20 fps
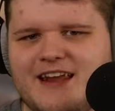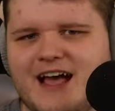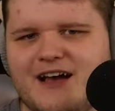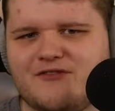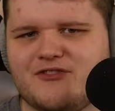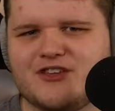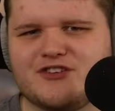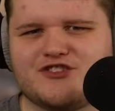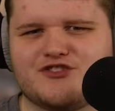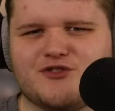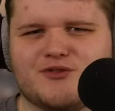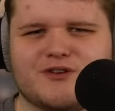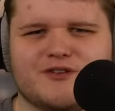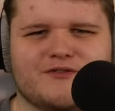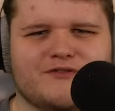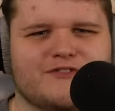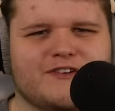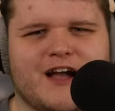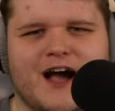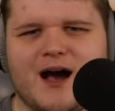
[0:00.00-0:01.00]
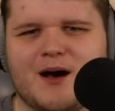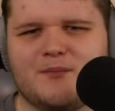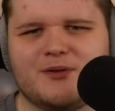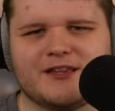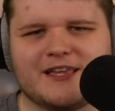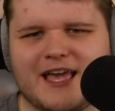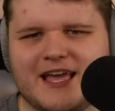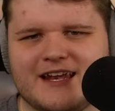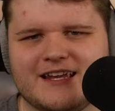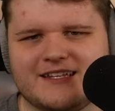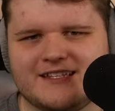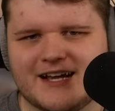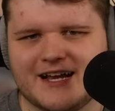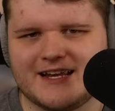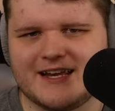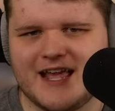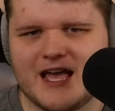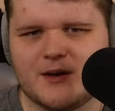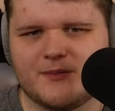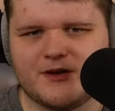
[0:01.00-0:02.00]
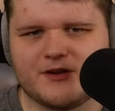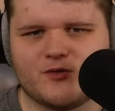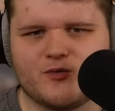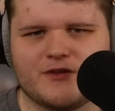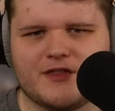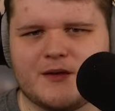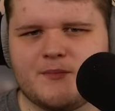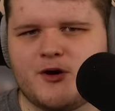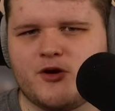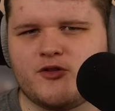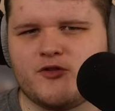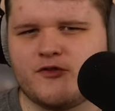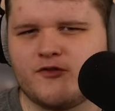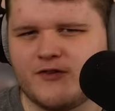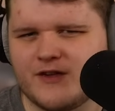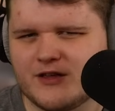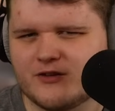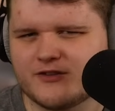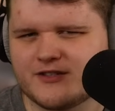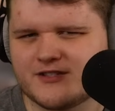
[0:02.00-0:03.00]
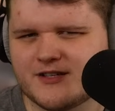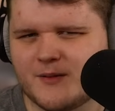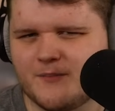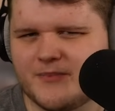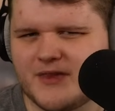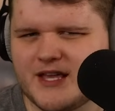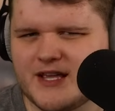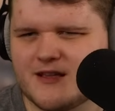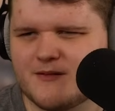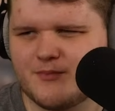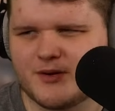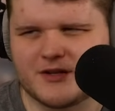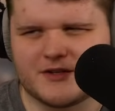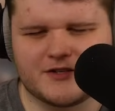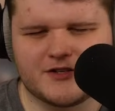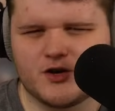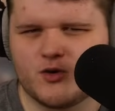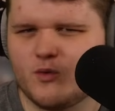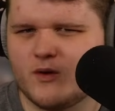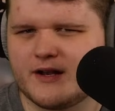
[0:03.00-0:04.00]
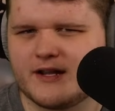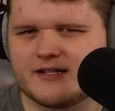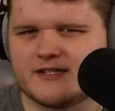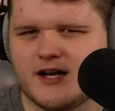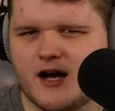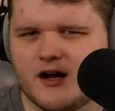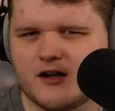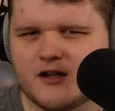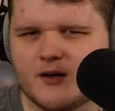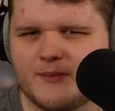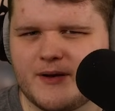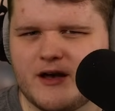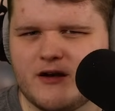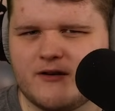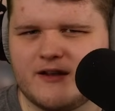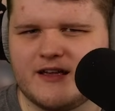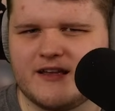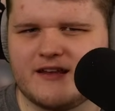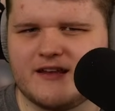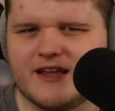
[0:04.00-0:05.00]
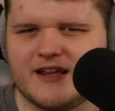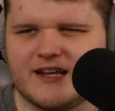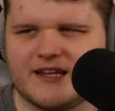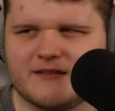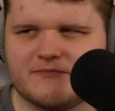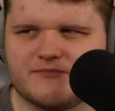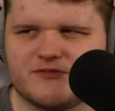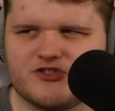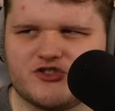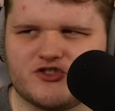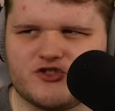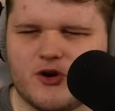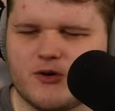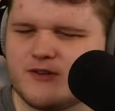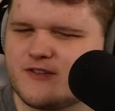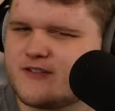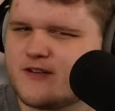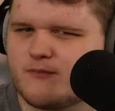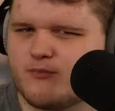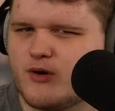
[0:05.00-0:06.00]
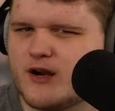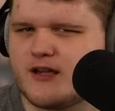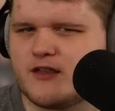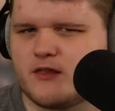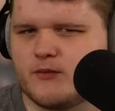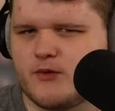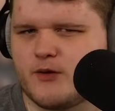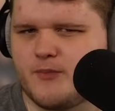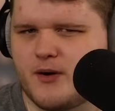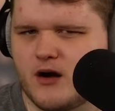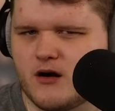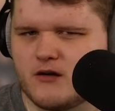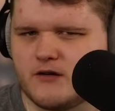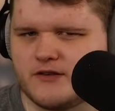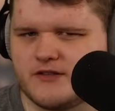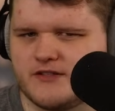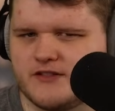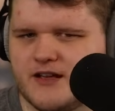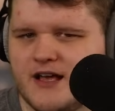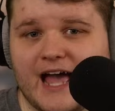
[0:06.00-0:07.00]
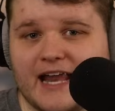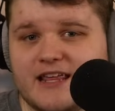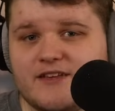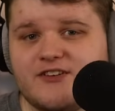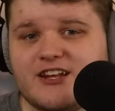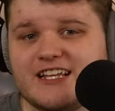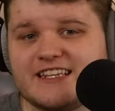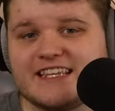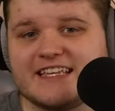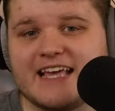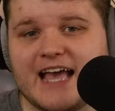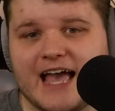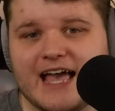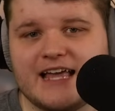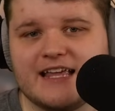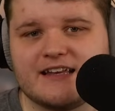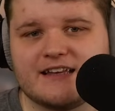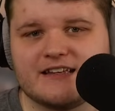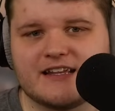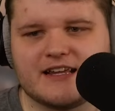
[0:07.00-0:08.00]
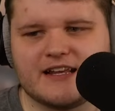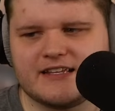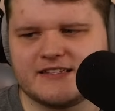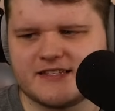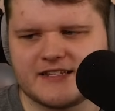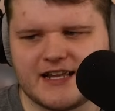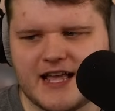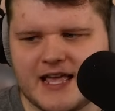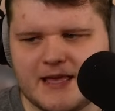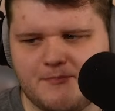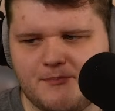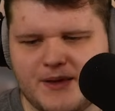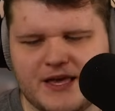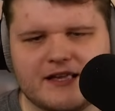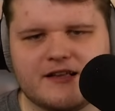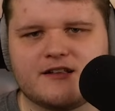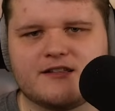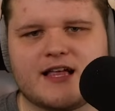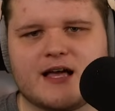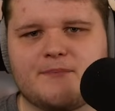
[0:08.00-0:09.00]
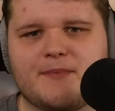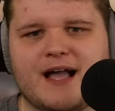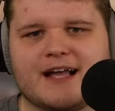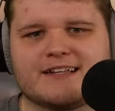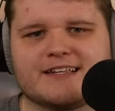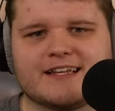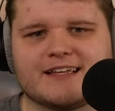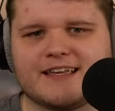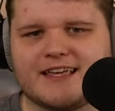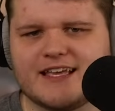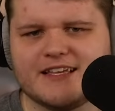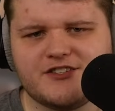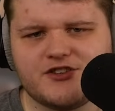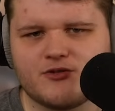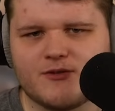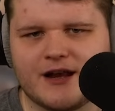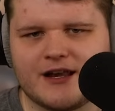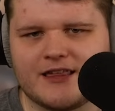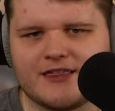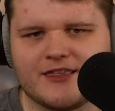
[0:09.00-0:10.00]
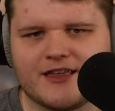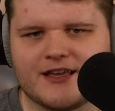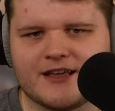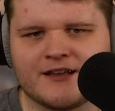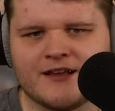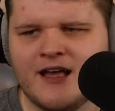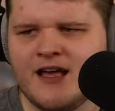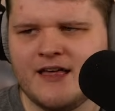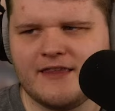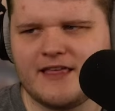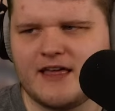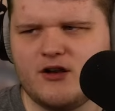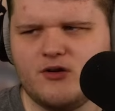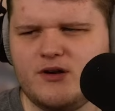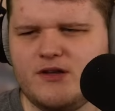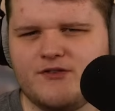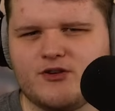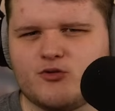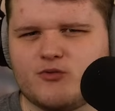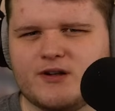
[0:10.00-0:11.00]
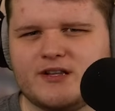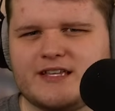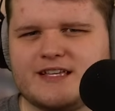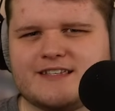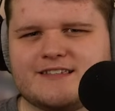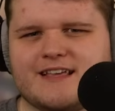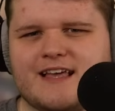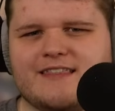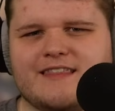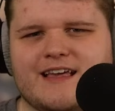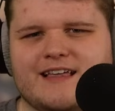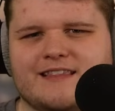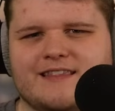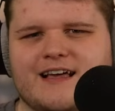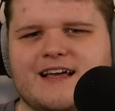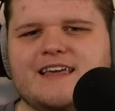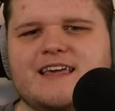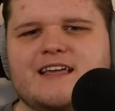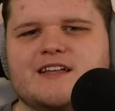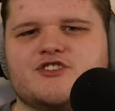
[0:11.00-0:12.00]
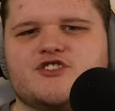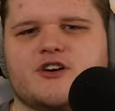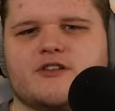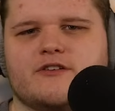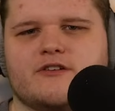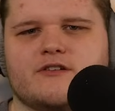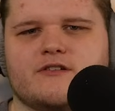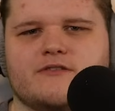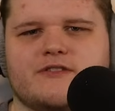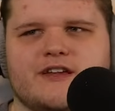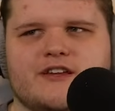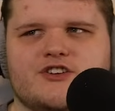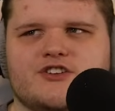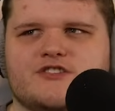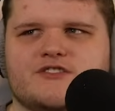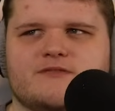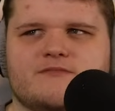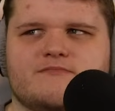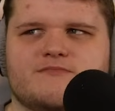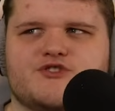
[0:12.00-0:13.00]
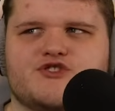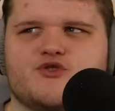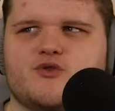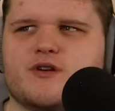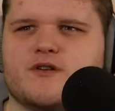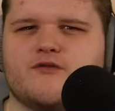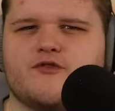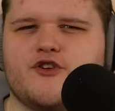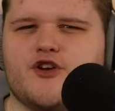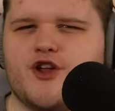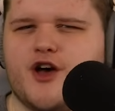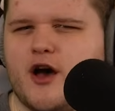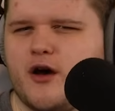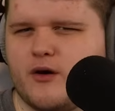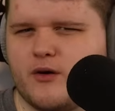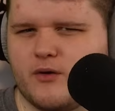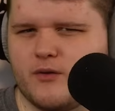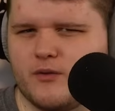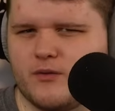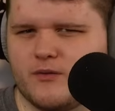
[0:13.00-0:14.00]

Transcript: have this sort of complicated dynamic where they both feel something but don't want to talk about it, and it starts to break them apart. And even at the end, it isn't a big climactic kiss or anything, they don't even really say they like each other, they just sort of know.